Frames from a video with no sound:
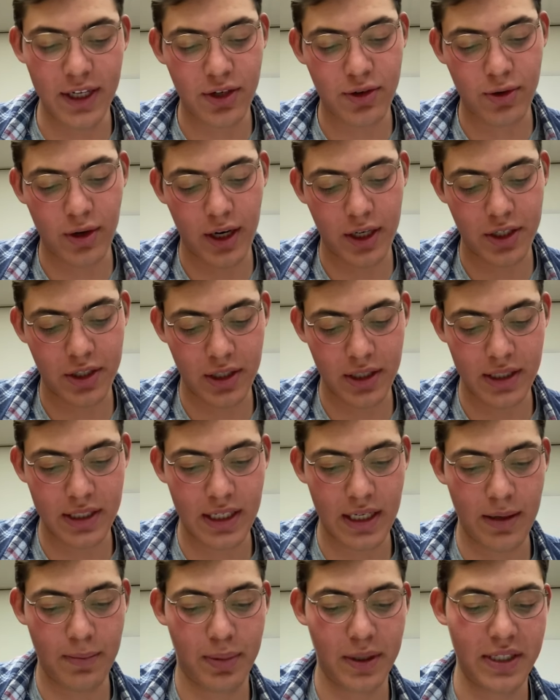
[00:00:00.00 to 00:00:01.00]
structures
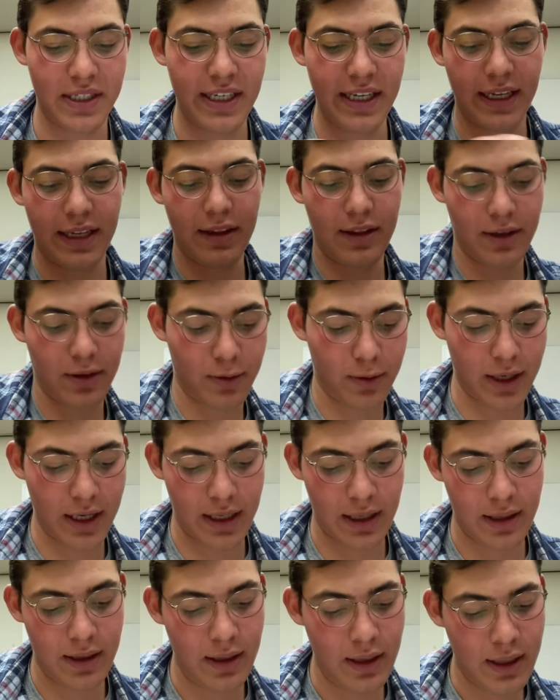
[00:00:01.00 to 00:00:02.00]
in particular
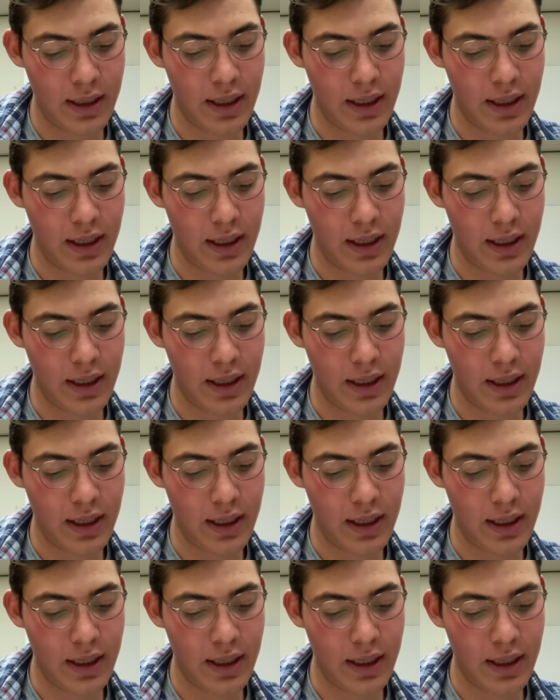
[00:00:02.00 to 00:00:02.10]
written.